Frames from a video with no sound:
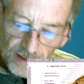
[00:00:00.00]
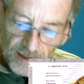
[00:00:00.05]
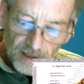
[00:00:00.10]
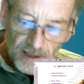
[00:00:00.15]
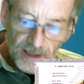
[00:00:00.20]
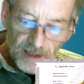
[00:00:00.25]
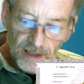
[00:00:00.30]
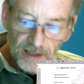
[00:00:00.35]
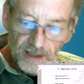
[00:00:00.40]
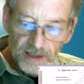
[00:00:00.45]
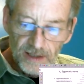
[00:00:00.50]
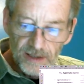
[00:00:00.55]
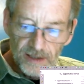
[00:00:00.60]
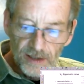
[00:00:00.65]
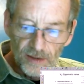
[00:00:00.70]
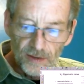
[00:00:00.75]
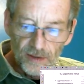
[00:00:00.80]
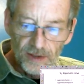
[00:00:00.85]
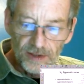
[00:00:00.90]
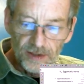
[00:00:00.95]
And you
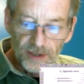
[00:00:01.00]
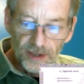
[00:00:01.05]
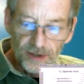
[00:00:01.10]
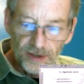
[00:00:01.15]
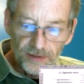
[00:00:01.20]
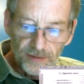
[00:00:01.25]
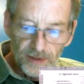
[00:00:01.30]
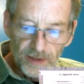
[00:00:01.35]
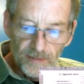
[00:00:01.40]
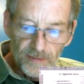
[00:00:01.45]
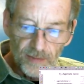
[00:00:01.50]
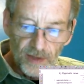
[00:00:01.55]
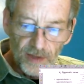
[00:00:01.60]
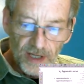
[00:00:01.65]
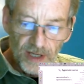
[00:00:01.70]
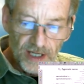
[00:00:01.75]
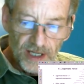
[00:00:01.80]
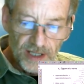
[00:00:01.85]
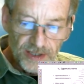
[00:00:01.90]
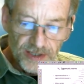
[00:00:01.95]
note the three
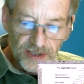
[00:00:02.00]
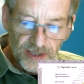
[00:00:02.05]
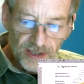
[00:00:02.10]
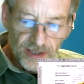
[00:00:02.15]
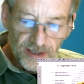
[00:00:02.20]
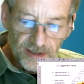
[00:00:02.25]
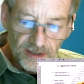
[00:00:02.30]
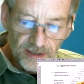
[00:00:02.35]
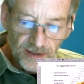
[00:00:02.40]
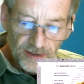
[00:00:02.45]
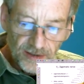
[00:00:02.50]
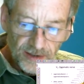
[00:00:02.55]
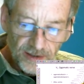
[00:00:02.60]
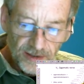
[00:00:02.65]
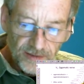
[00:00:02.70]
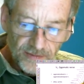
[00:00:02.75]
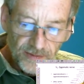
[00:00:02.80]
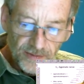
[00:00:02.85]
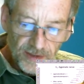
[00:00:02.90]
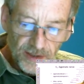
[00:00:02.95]
branches. You know,
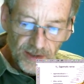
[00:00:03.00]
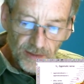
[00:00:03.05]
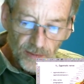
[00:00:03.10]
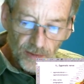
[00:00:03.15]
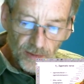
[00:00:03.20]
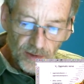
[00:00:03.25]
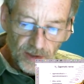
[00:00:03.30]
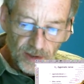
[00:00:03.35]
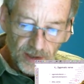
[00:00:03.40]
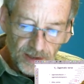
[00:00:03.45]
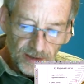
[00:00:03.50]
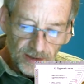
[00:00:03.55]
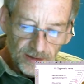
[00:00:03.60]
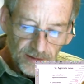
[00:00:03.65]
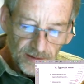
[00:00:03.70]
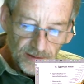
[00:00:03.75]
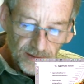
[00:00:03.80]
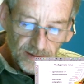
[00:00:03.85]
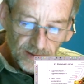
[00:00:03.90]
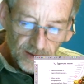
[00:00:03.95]
there's V1
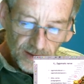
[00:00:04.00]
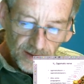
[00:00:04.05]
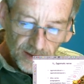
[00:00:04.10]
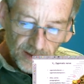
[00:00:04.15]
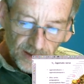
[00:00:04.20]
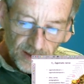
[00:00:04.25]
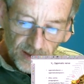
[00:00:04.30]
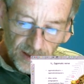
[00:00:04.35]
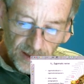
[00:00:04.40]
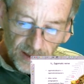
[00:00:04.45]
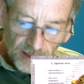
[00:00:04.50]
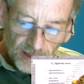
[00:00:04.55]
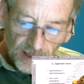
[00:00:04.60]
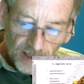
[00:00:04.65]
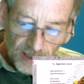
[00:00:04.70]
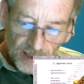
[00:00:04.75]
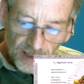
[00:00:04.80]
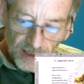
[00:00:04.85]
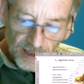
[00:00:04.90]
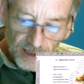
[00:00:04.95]

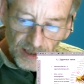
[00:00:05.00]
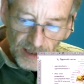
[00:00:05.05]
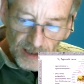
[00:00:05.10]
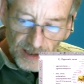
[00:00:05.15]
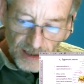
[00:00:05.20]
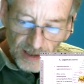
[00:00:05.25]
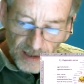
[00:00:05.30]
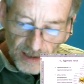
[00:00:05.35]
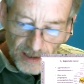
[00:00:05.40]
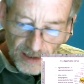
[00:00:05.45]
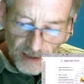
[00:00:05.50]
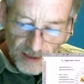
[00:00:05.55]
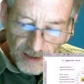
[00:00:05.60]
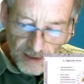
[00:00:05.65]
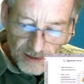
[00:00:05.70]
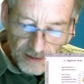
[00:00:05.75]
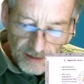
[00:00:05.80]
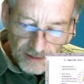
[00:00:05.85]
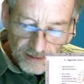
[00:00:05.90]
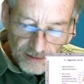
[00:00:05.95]

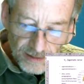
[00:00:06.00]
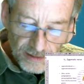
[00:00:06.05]
and